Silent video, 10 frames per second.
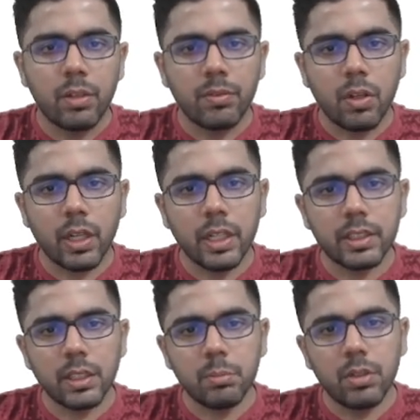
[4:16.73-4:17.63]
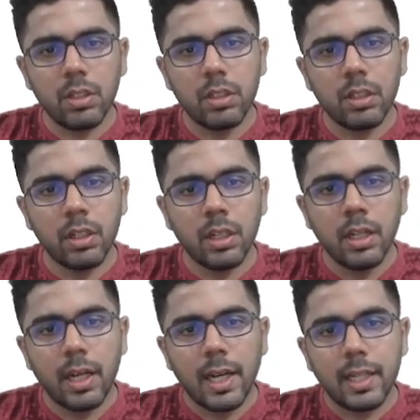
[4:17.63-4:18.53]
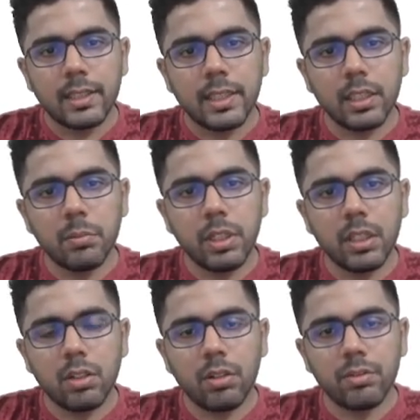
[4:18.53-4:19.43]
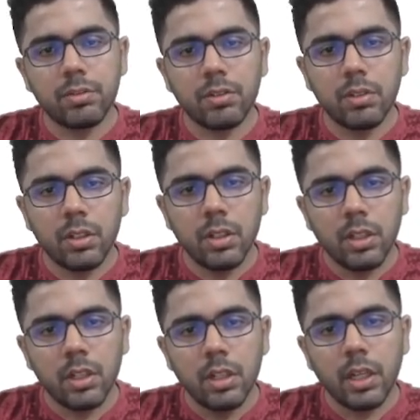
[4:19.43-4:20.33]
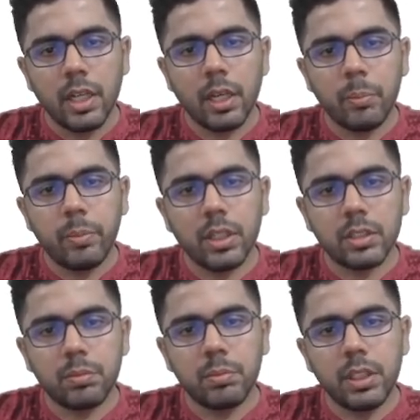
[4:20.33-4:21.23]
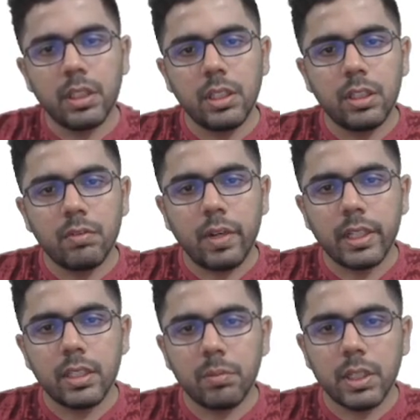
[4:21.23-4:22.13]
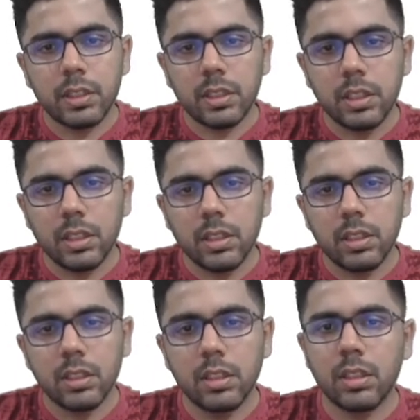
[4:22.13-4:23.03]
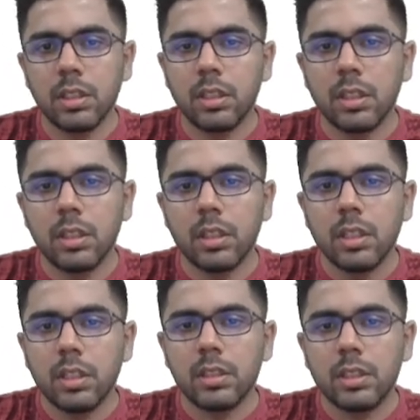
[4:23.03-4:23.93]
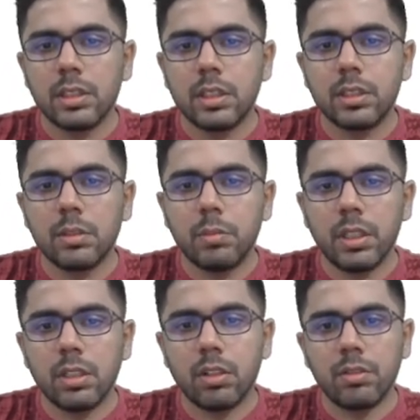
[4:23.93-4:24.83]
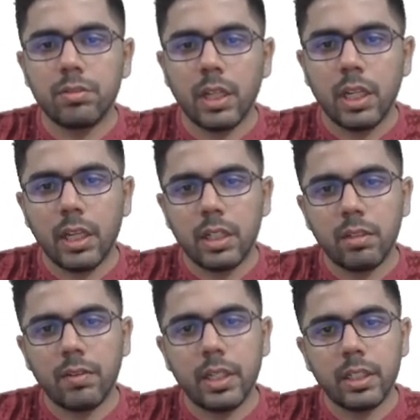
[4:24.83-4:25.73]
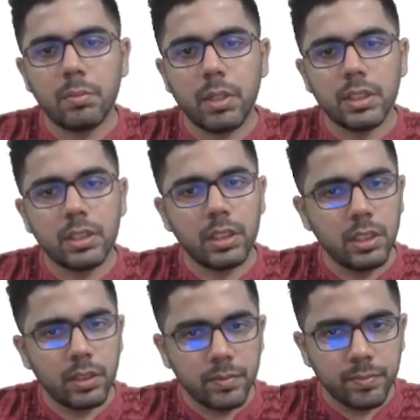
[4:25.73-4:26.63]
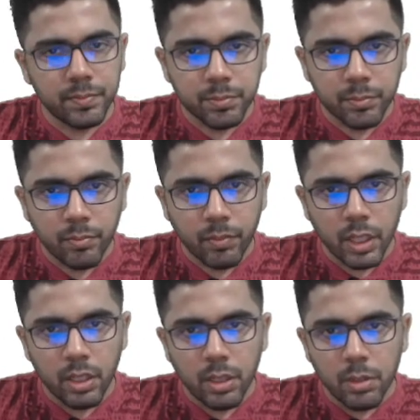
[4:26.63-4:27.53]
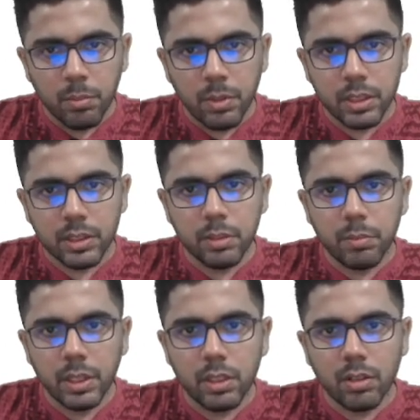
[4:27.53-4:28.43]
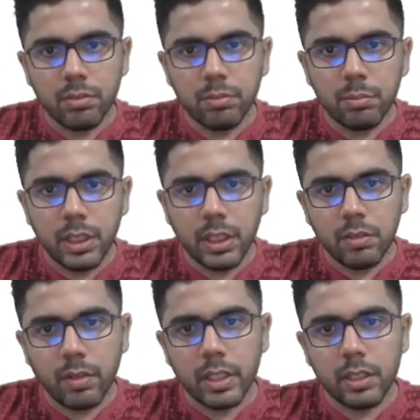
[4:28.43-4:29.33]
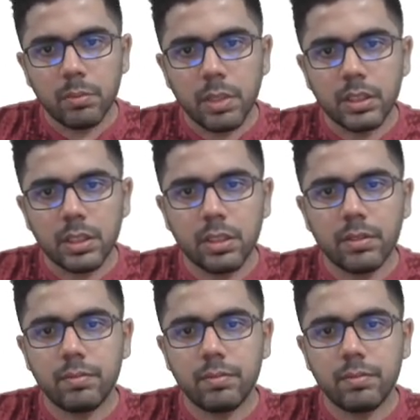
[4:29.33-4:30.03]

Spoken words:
For an example, I'll say remainder of a plus b divided by c. This is remainder of a divided by c plus remainder of b divided by c.